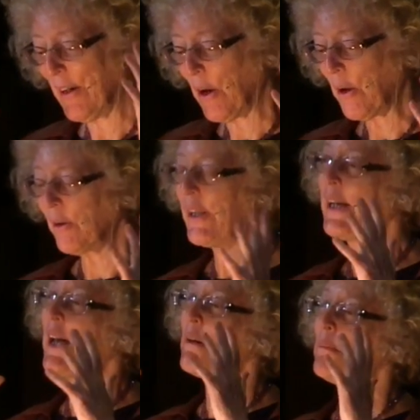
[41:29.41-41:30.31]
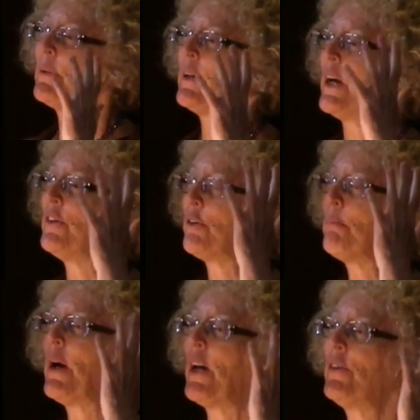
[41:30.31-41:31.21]
holding up under
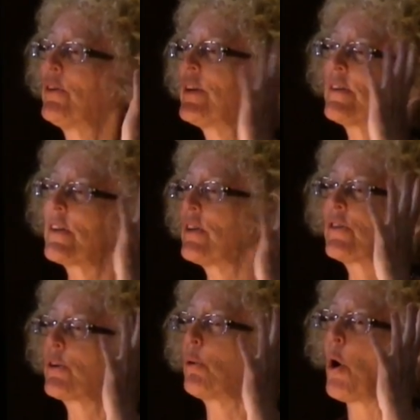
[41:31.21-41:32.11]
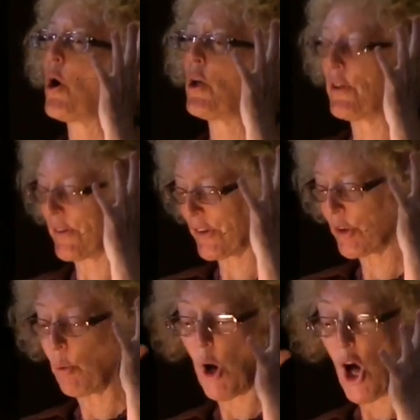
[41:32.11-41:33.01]
ponderous
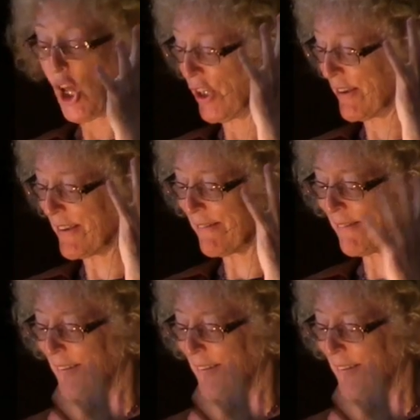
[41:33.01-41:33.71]
squalls,